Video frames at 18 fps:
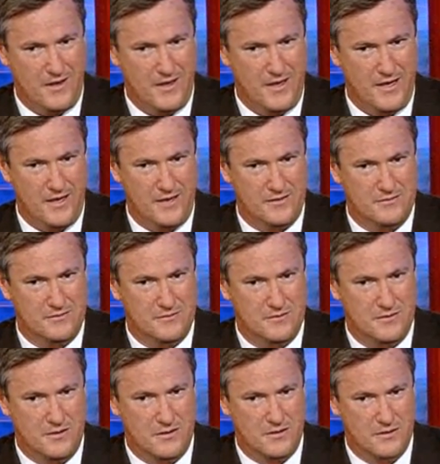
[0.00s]
and
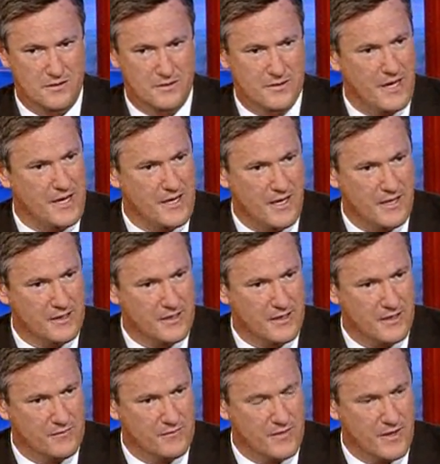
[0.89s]
a
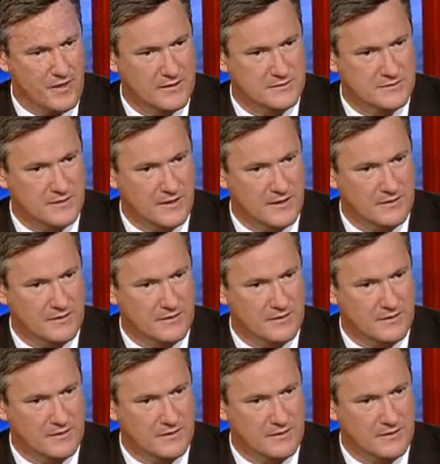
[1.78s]
chaotic Afghanistan.